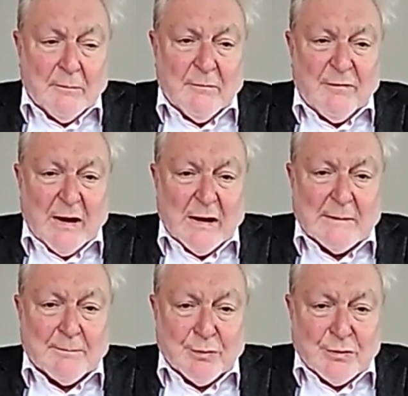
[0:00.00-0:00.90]

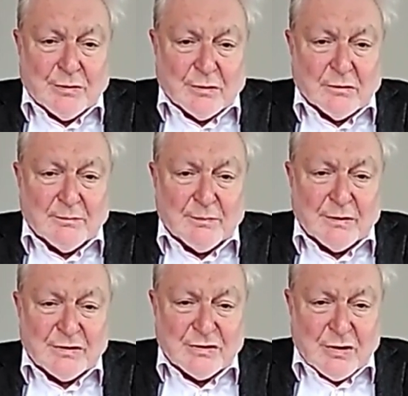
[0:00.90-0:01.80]
fairly brutal but
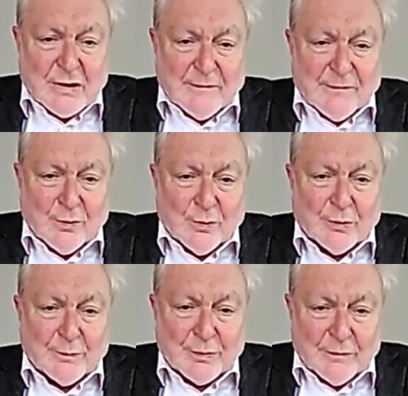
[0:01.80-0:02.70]

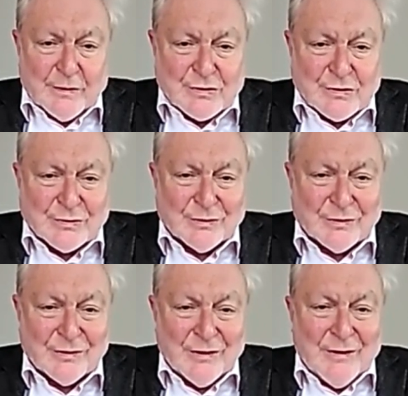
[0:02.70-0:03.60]
straightforward
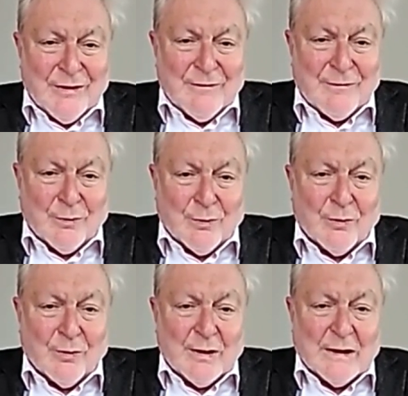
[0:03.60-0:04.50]
provisions
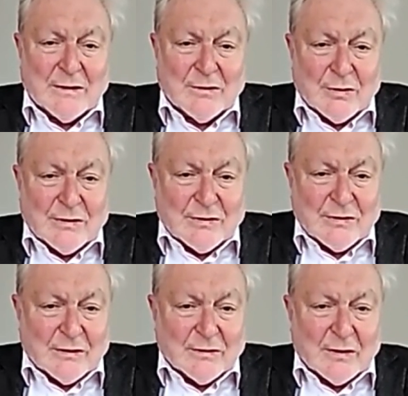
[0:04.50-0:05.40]
for
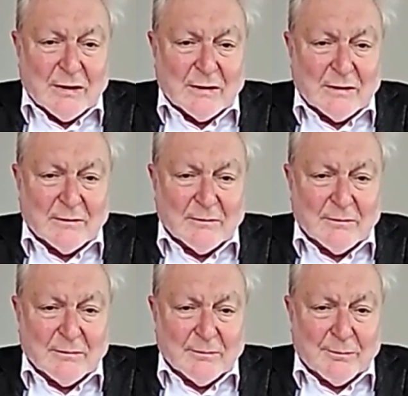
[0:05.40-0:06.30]
increases
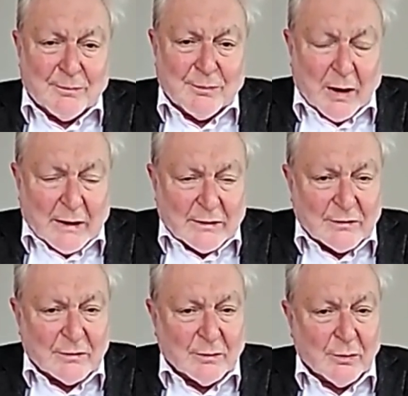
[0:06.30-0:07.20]
in
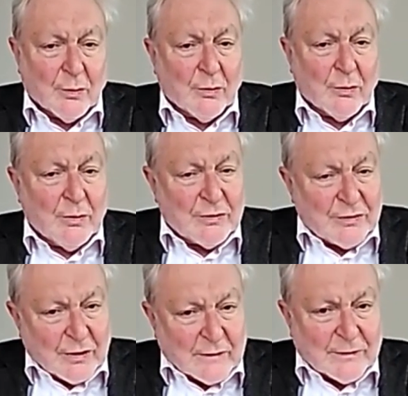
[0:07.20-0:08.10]
price or
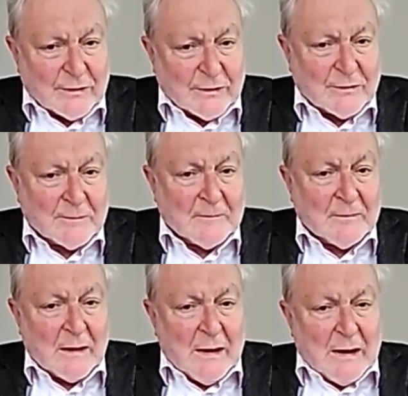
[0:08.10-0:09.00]
service.
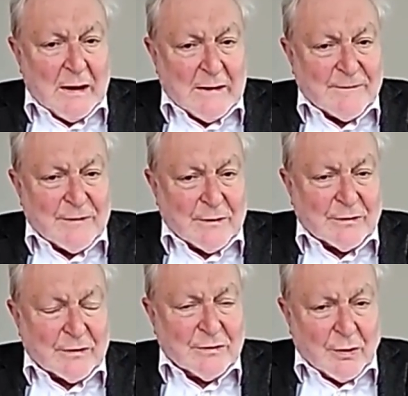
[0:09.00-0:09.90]
If those
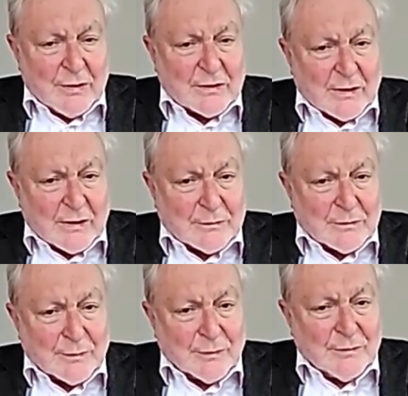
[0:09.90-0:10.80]
are not
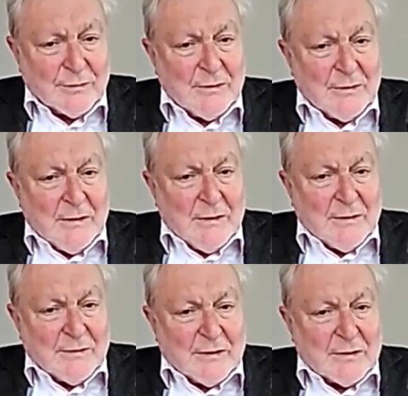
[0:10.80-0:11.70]
acceptable,
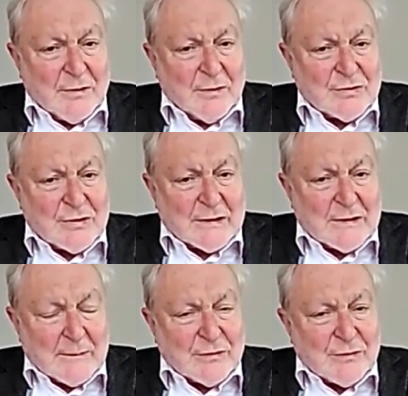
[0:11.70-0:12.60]
then the contract
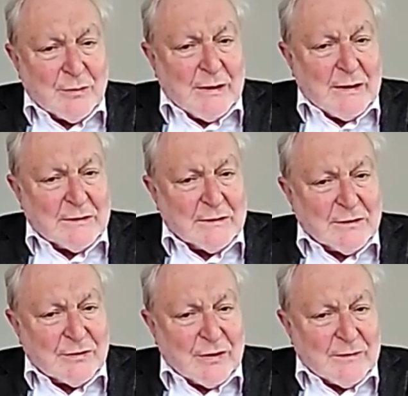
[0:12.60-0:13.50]
comes to an end and
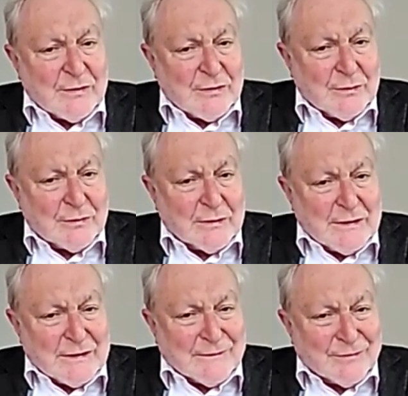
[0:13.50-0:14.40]
the service user
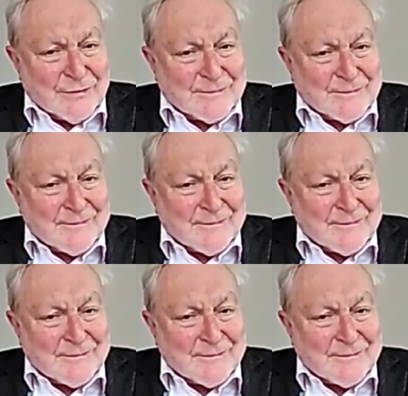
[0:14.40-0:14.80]
leaves.